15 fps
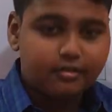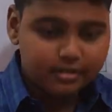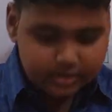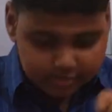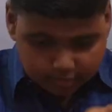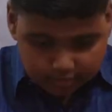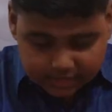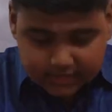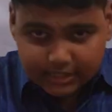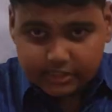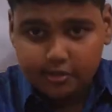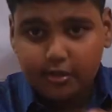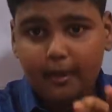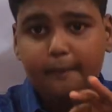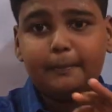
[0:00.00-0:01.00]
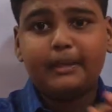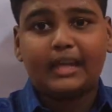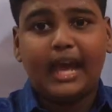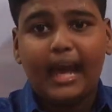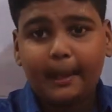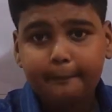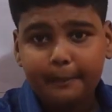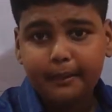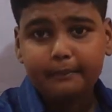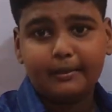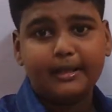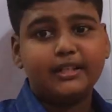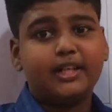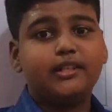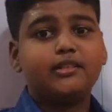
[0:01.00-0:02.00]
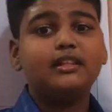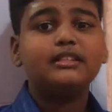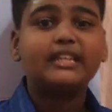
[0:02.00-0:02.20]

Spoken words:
So this sloping hairpin bend and all,